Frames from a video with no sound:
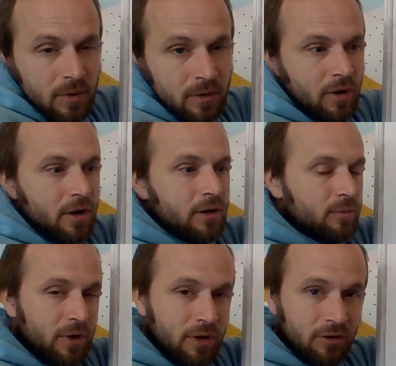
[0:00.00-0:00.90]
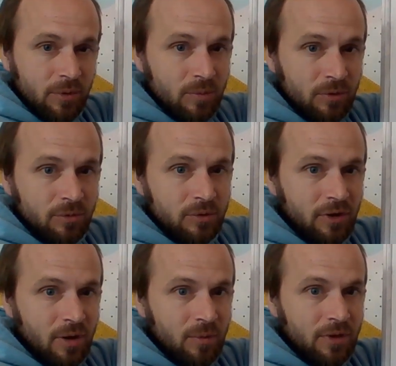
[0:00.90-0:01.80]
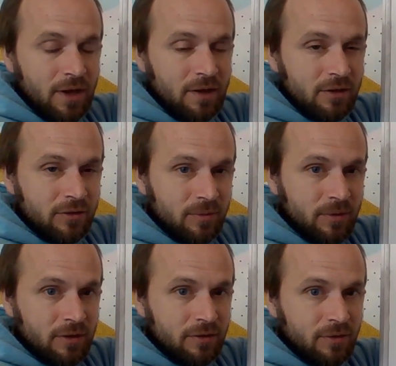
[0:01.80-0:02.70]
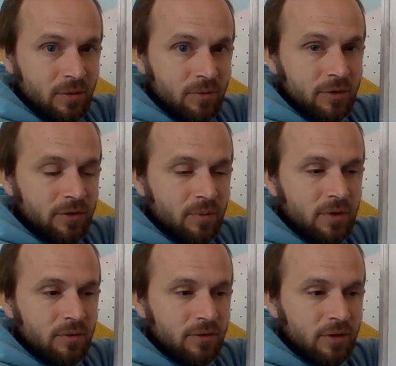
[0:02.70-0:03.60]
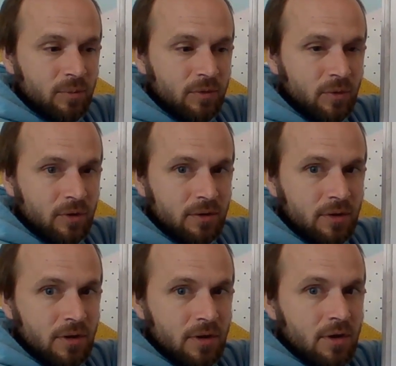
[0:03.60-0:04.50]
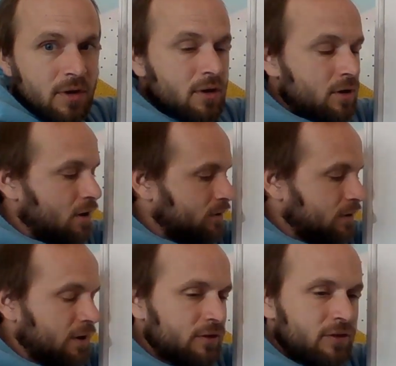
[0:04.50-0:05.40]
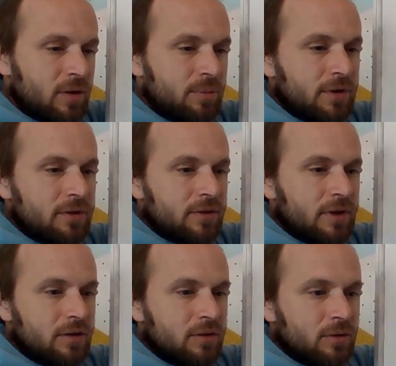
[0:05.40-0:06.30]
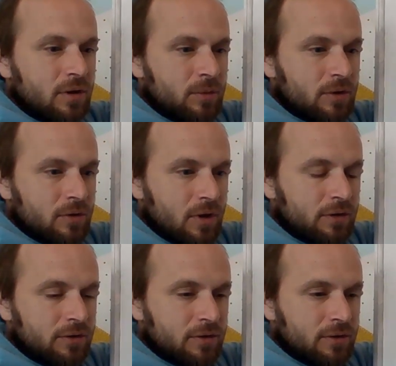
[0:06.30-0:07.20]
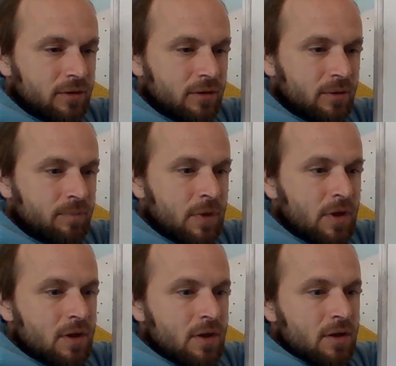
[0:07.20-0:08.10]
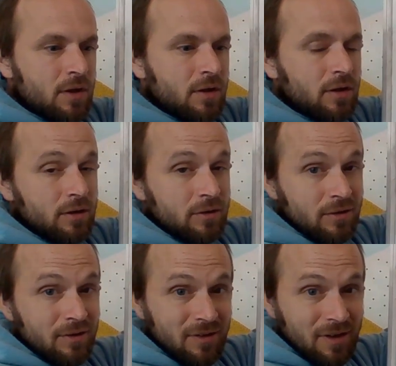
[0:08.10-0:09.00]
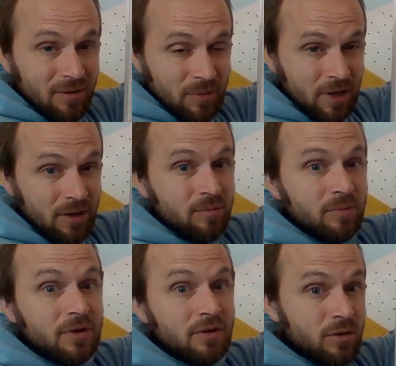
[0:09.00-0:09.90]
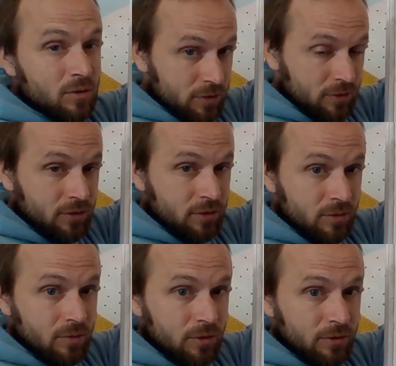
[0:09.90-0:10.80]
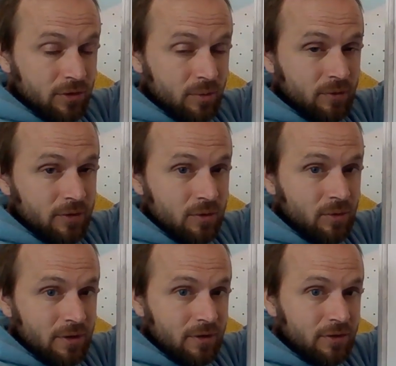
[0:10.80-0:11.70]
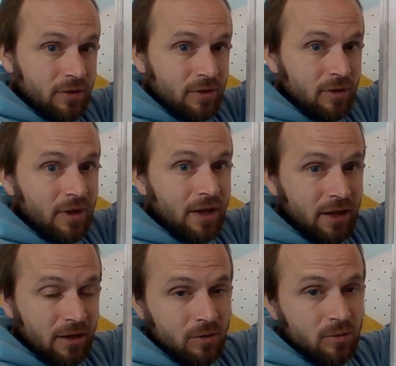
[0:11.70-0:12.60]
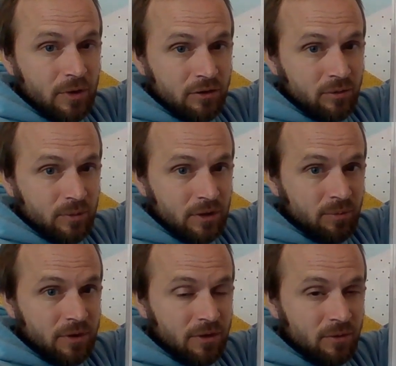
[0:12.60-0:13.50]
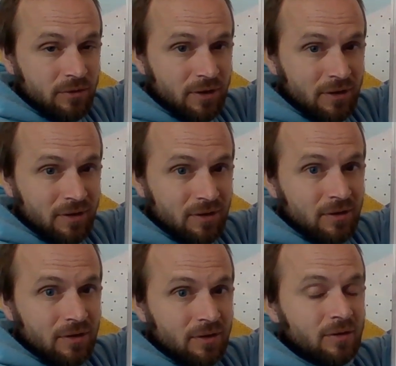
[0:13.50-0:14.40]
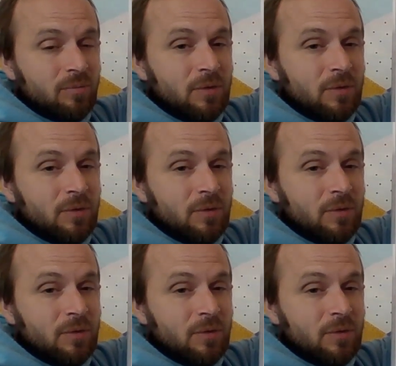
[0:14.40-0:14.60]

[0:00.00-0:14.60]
Alright, I'm not going to spend much more time on that. That's hopefully something you've seen before. Alright, the next topic that you'll come across that may be new to you or some of you is angle measurement, but using the